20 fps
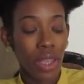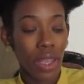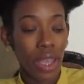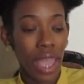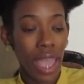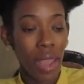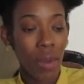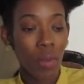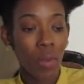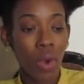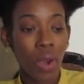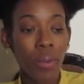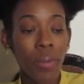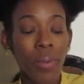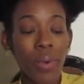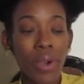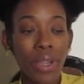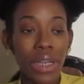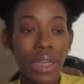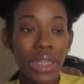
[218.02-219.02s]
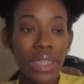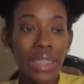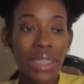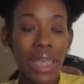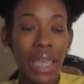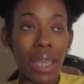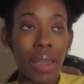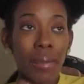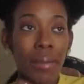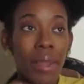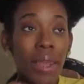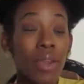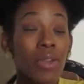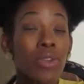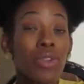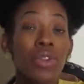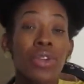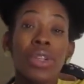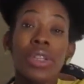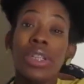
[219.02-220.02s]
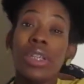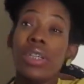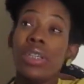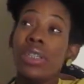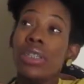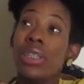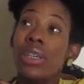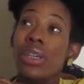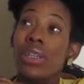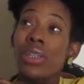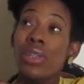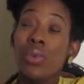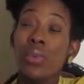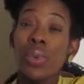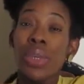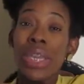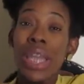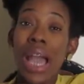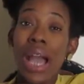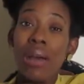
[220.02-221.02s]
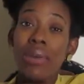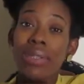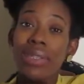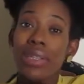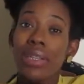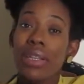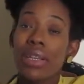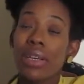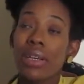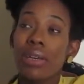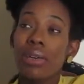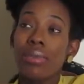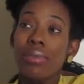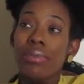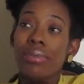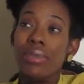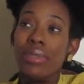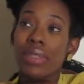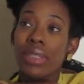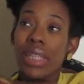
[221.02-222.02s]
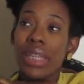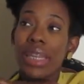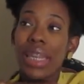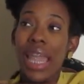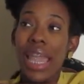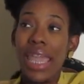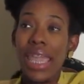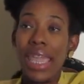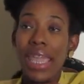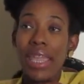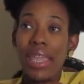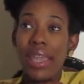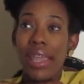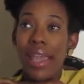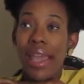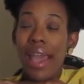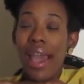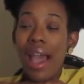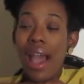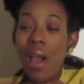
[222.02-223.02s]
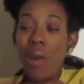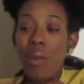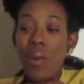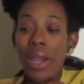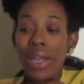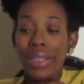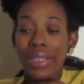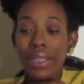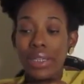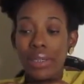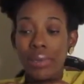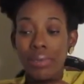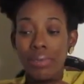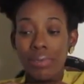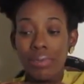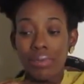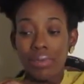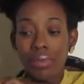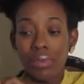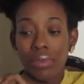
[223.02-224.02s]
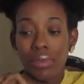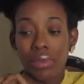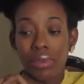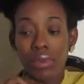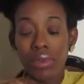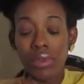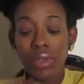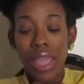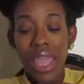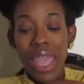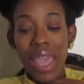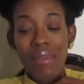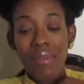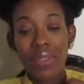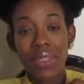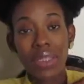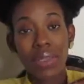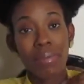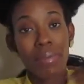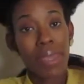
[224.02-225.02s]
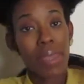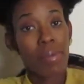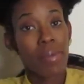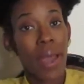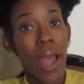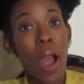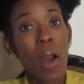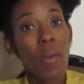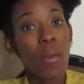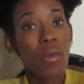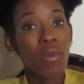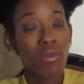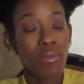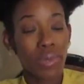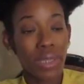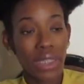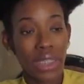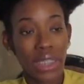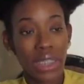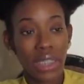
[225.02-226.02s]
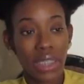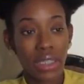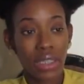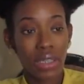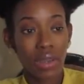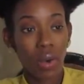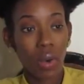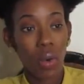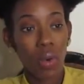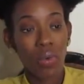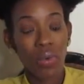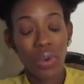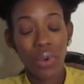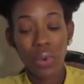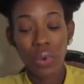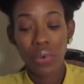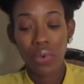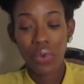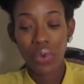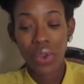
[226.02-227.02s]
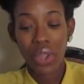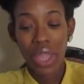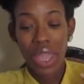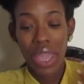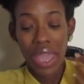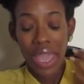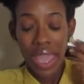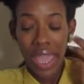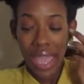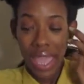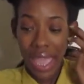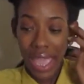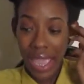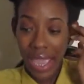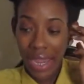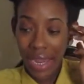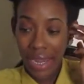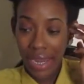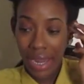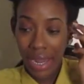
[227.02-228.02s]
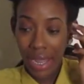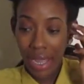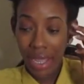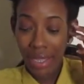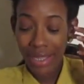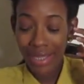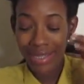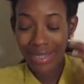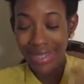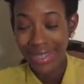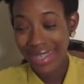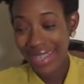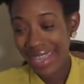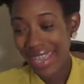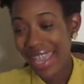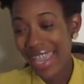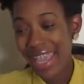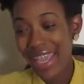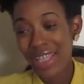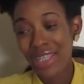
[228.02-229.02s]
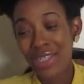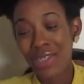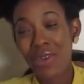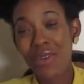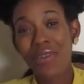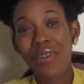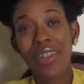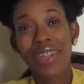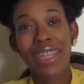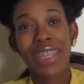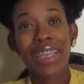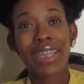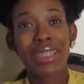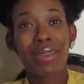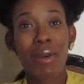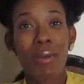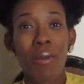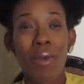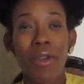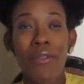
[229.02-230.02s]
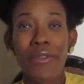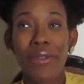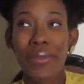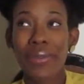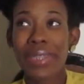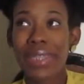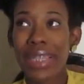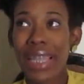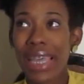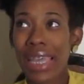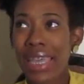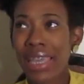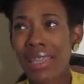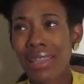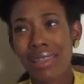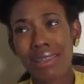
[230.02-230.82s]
at one point at a time, during the wee hours of the night, I wound up having to make bowel movements over and over. And it's so funny because my boyfriend was like,